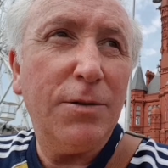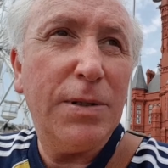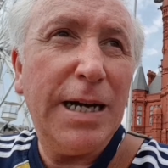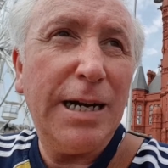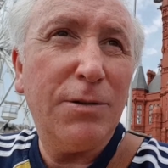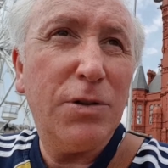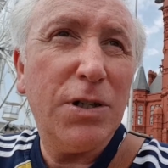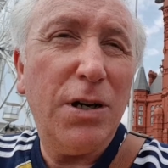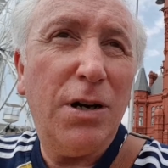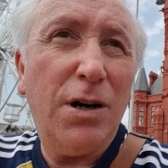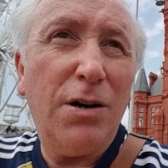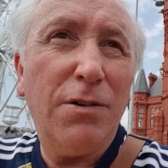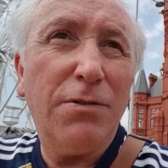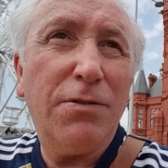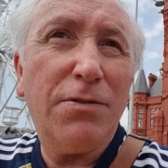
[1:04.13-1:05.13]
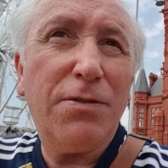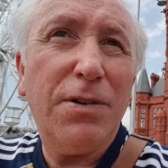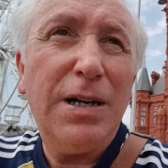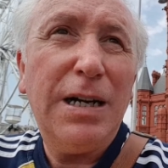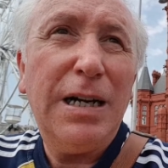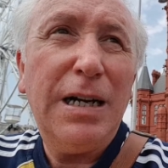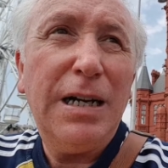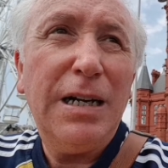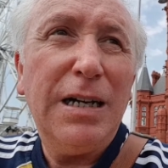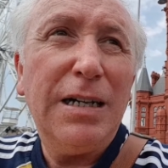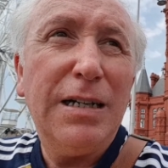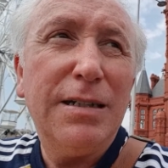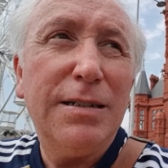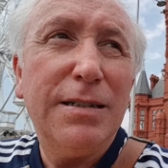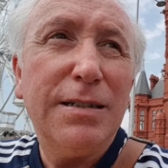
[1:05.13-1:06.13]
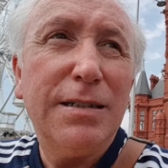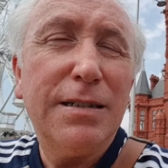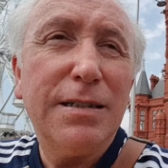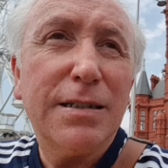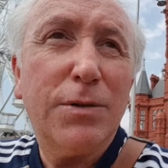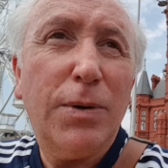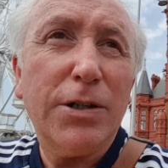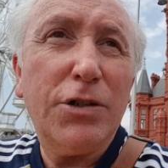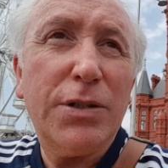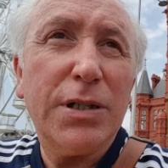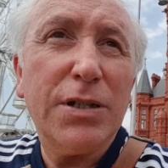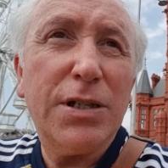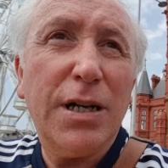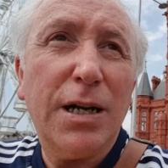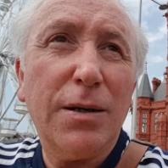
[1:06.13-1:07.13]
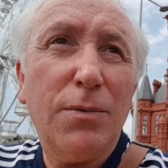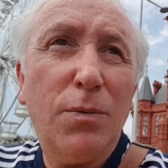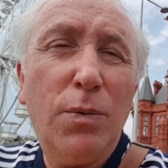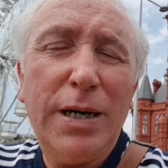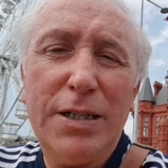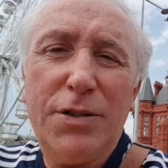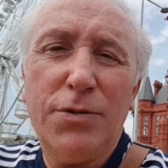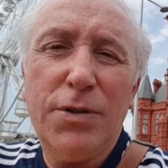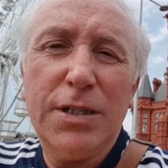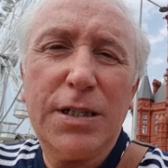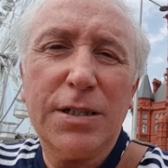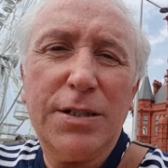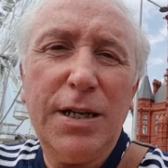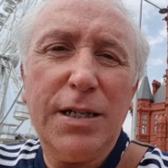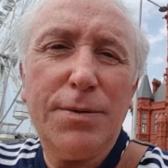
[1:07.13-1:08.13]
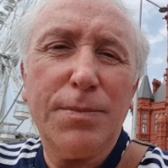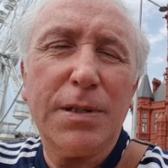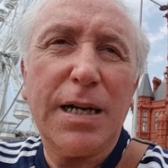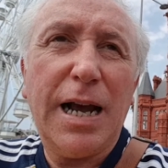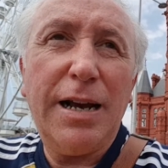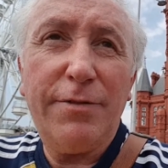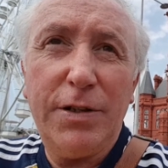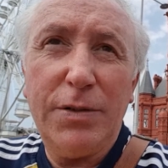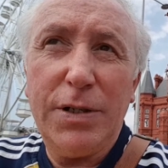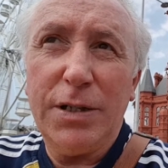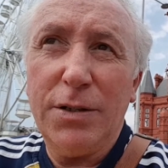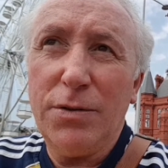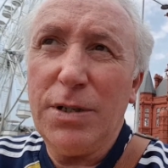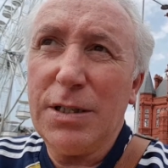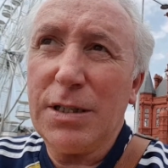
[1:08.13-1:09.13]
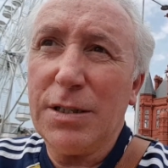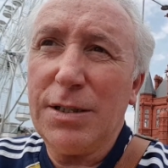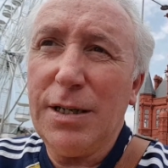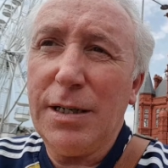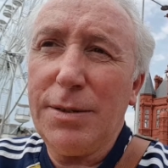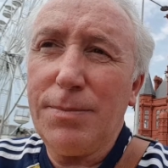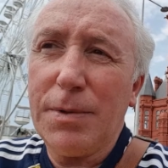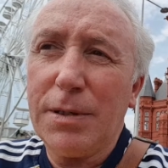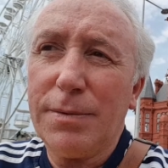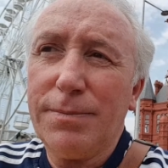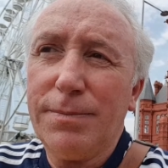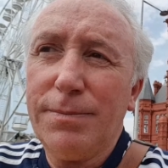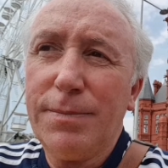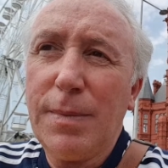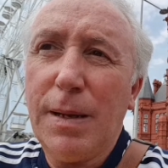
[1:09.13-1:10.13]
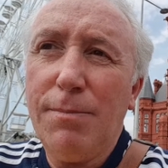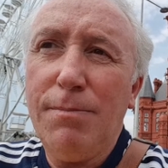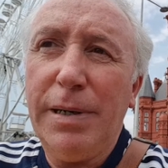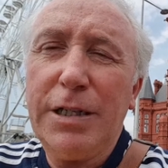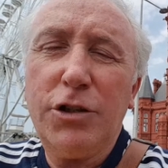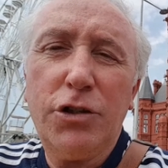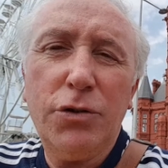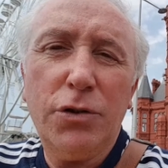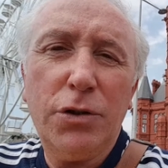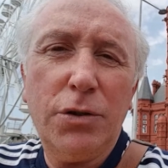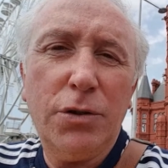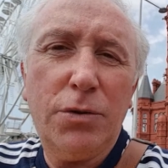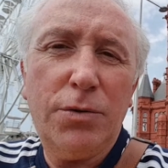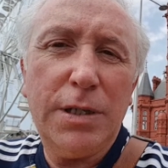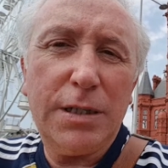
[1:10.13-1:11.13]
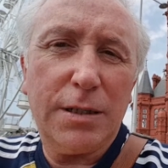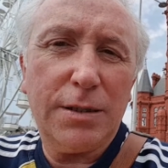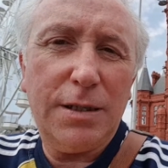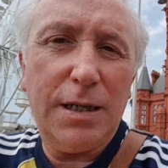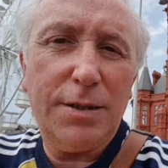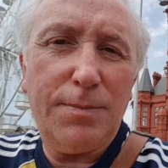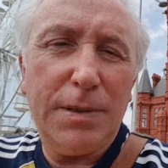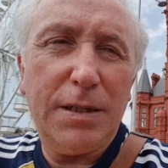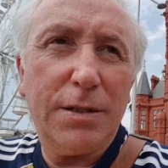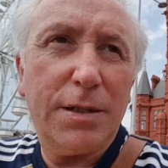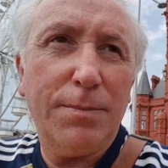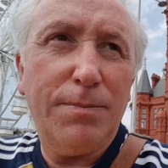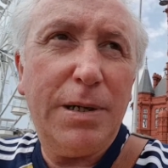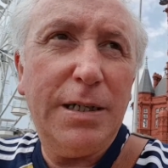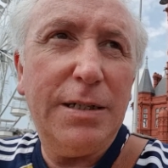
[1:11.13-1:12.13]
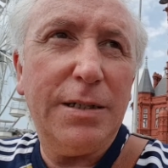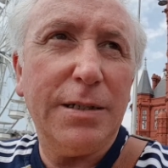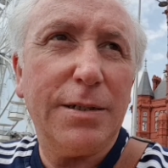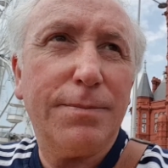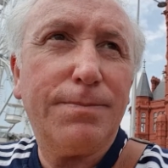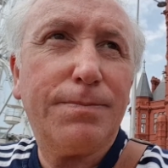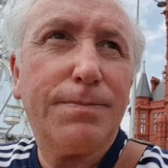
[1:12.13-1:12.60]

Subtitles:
doubt, of questions like where's the risk assessment? Have you done the risk assessment? Make sure your risk assessment is completed.